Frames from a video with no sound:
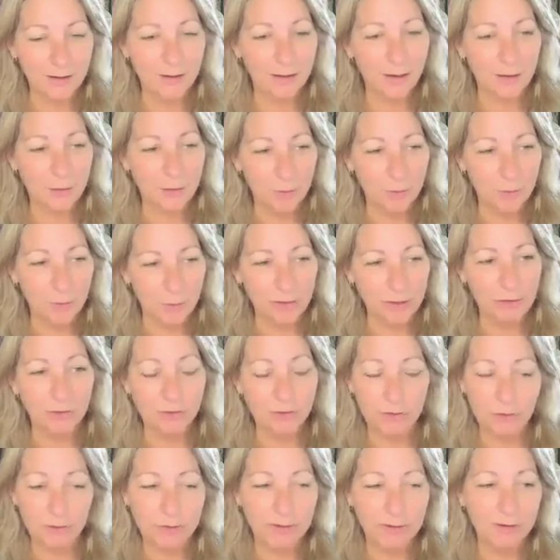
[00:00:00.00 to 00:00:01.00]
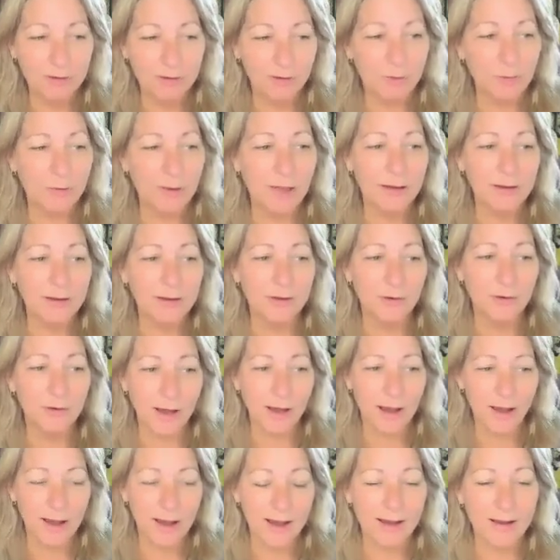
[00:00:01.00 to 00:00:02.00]
Aquarius, you can no longer
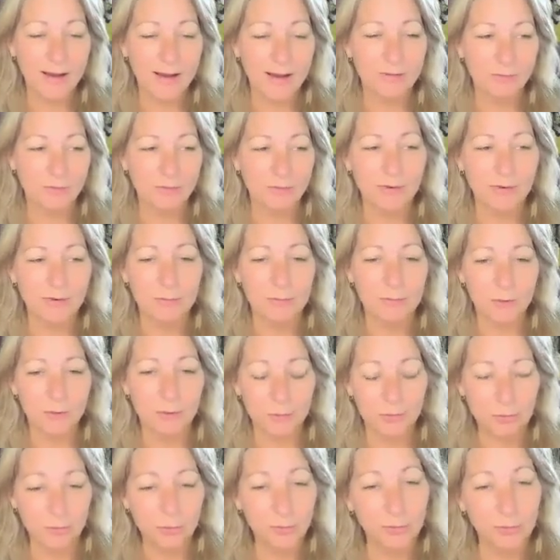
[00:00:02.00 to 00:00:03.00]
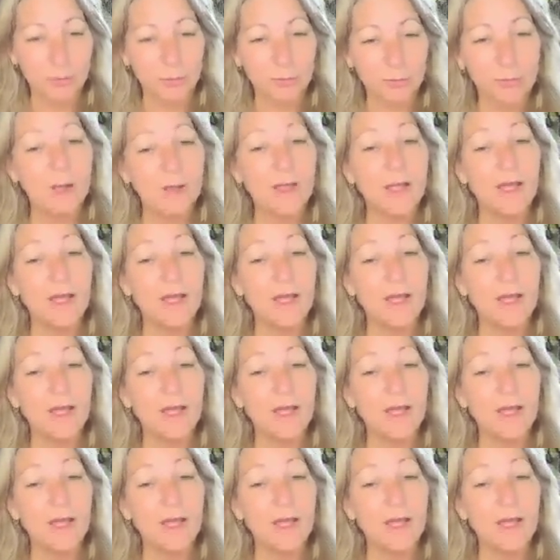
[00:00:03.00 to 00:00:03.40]
hide from your truth.